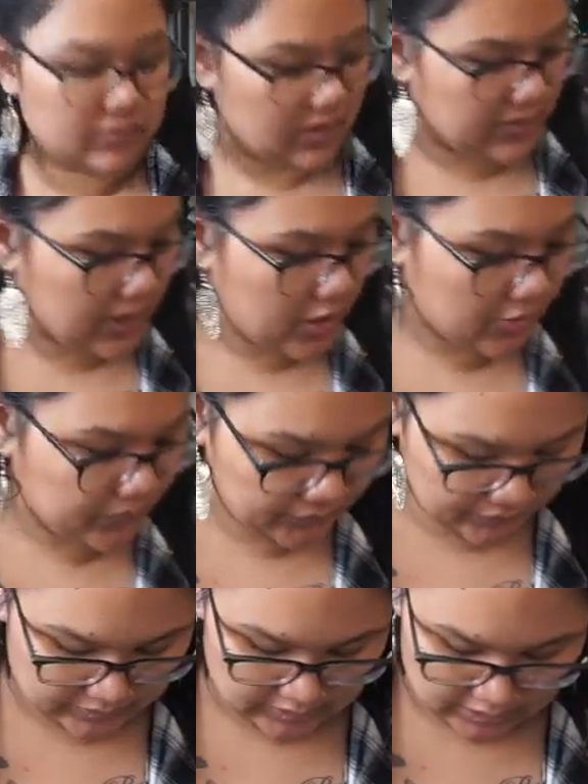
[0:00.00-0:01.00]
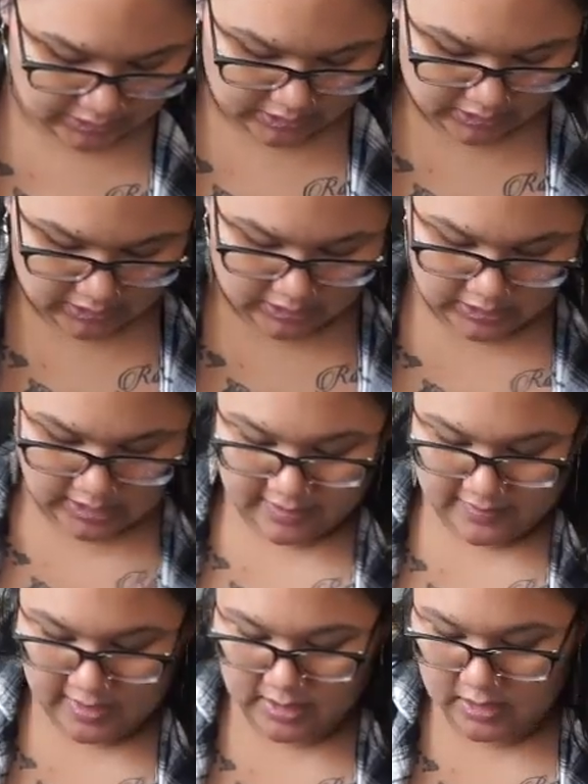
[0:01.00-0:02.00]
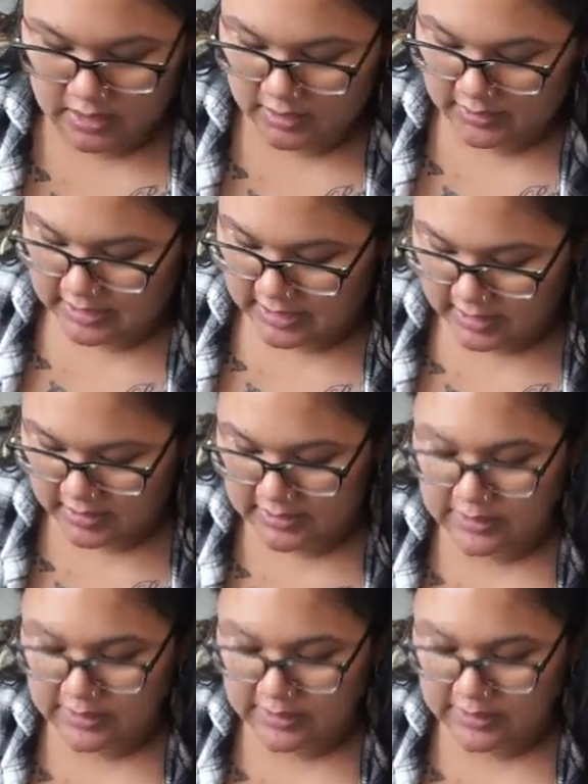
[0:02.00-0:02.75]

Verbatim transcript: There we go. And then these,